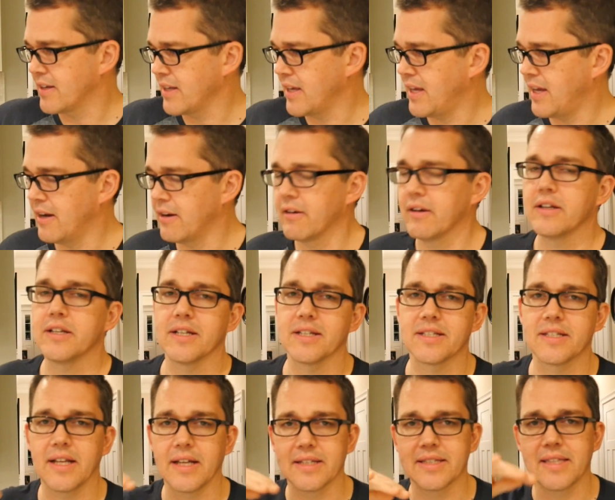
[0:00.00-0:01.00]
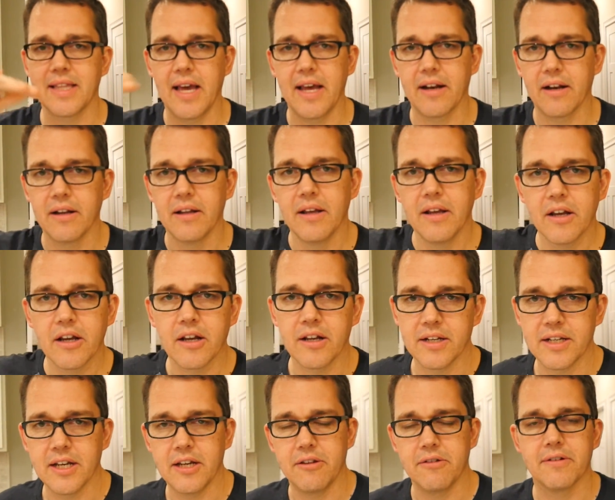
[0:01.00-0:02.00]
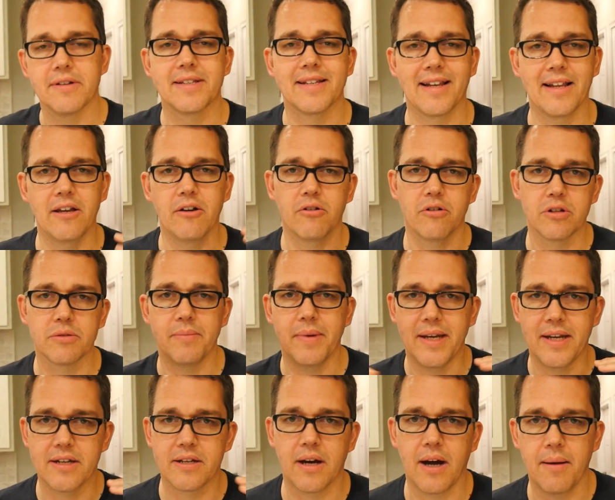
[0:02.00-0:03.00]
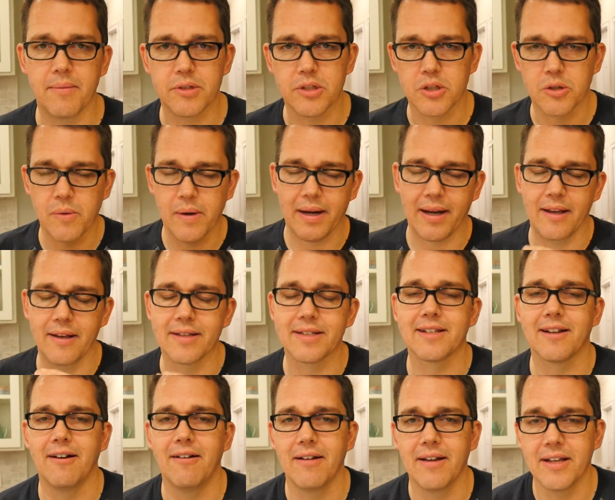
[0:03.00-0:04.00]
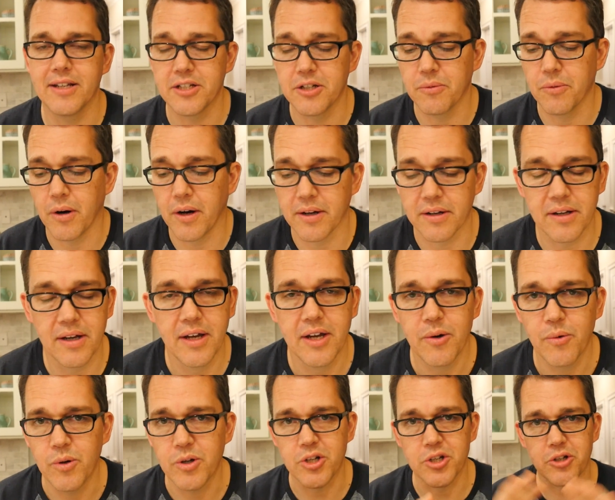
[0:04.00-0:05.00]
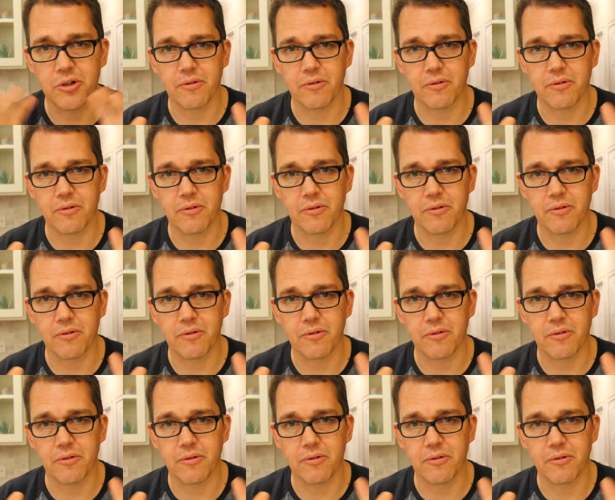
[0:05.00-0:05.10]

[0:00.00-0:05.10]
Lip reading: to here, and it just does that continuously, or as many times, as quickly, as slowly as you want, which is